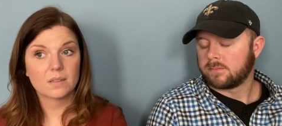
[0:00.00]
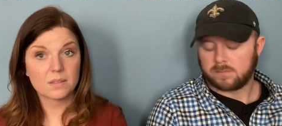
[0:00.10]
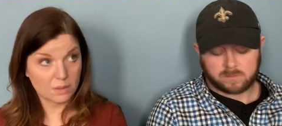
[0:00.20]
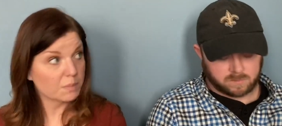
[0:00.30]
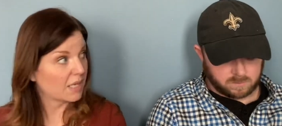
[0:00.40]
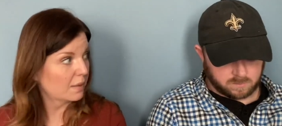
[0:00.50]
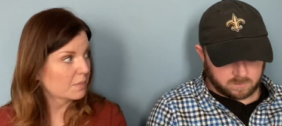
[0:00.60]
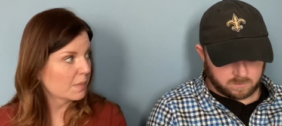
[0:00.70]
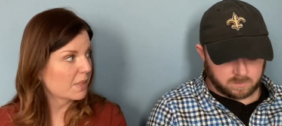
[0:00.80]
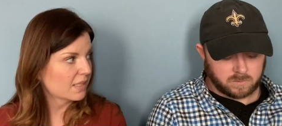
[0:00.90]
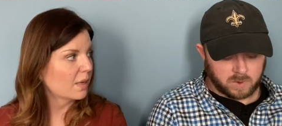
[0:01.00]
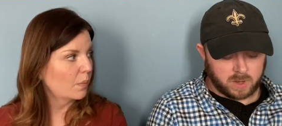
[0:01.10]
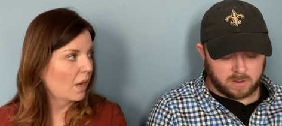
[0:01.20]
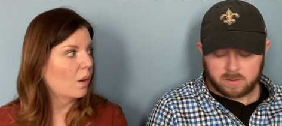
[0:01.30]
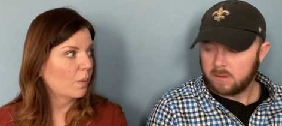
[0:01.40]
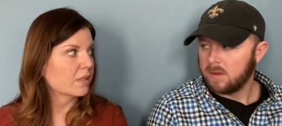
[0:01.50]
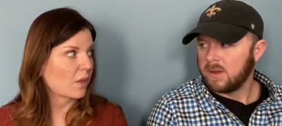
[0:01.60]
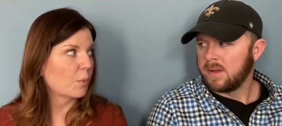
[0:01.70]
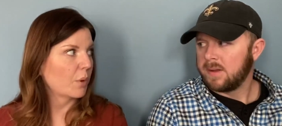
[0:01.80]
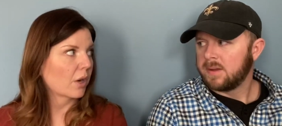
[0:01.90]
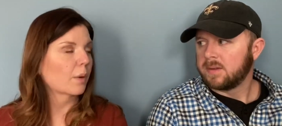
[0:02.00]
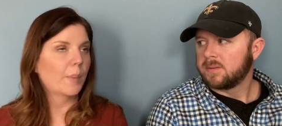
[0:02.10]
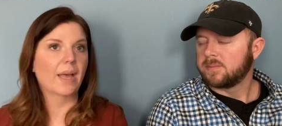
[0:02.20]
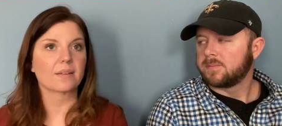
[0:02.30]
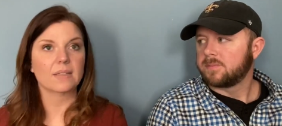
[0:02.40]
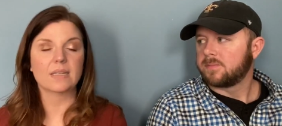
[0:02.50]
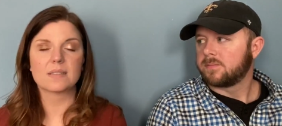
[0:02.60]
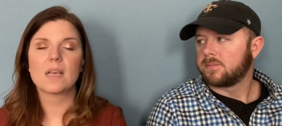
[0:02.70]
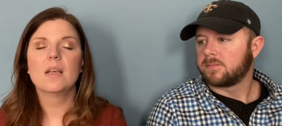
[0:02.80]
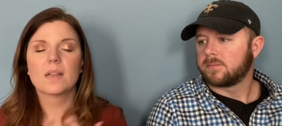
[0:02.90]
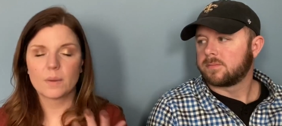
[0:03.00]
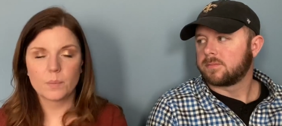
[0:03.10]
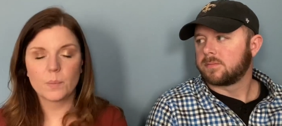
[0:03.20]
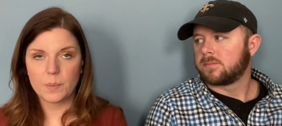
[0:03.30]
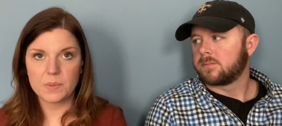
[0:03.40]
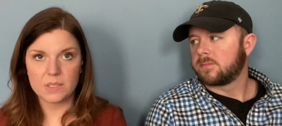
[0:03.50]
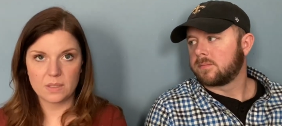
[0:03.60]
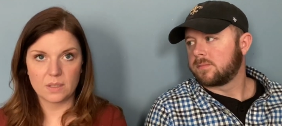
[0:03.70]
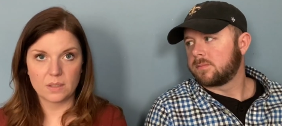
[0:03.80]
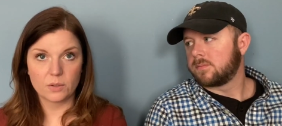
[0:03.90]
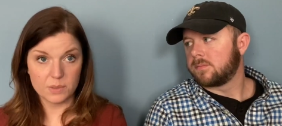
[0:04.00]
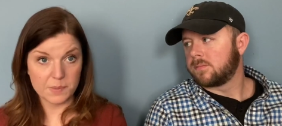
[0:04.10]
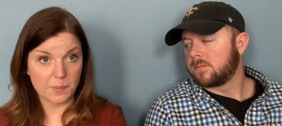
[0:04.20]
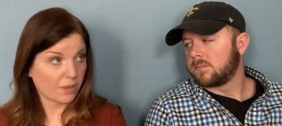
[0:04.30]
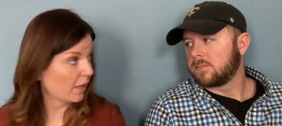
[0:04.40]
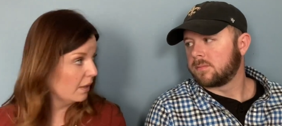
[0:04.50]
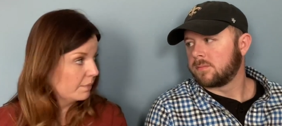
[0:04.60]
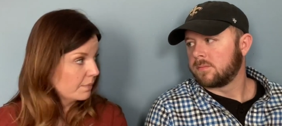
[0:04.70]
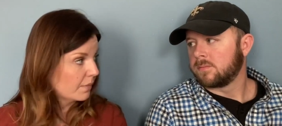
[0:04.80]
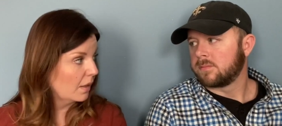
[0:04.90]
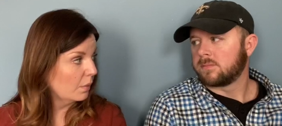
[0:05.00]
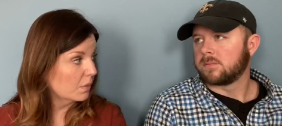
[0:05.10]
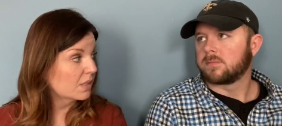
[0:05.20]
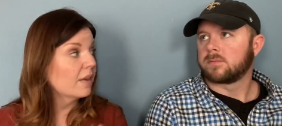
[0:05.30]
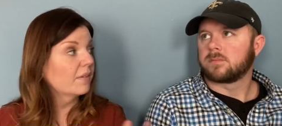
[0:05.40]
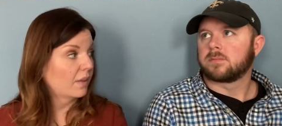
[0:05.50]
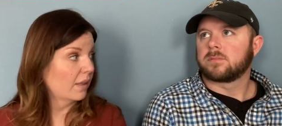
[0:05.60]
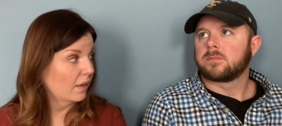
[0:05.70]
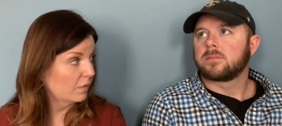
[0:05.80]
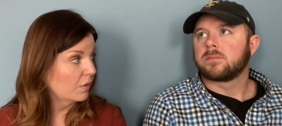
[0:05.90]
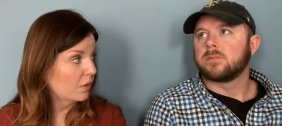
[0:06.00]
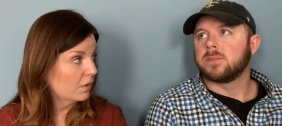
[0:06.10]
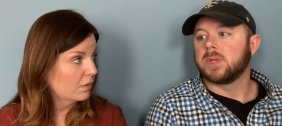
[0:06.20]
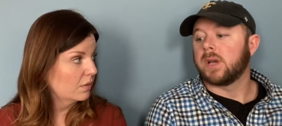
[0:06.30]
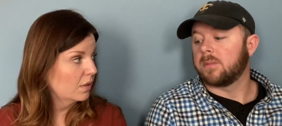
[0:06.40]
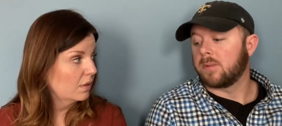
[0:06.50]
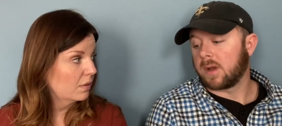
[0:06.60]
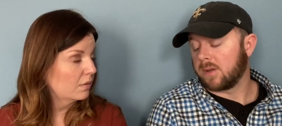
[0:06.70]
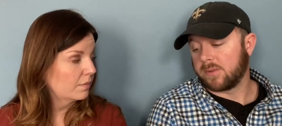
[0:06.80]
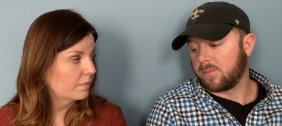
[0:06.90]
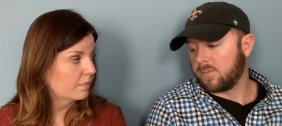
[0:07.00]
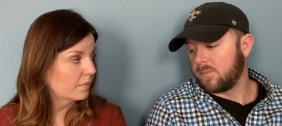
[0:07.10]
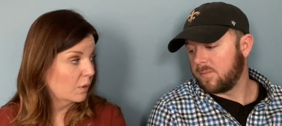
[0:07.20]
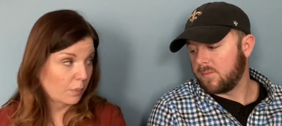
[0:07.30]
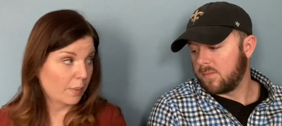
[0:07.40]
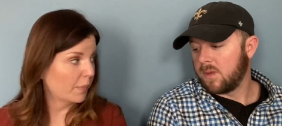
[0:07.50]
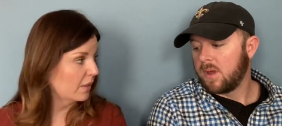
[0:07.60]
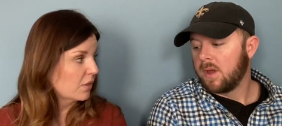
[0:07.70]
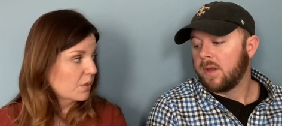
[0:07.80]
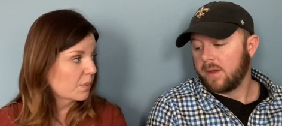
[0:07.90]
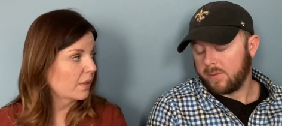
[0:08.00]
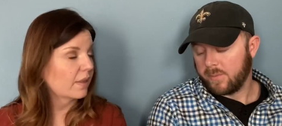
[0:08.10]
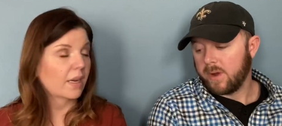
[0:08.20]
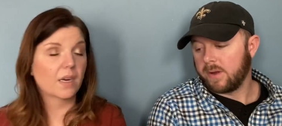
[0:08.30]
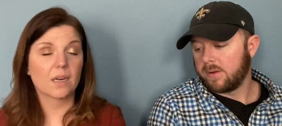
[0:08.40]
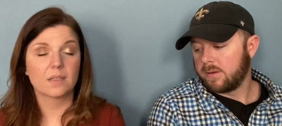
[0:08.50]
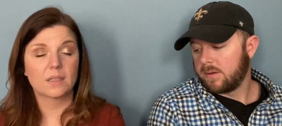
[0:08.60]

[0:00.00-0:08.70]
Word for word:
Speaker 1: sometimes. I'm not saying yeah. we always go park bagless. Like when we went to the Christmas party, it was definitely helpful. Yeah, because the rain ponchos were in right. there.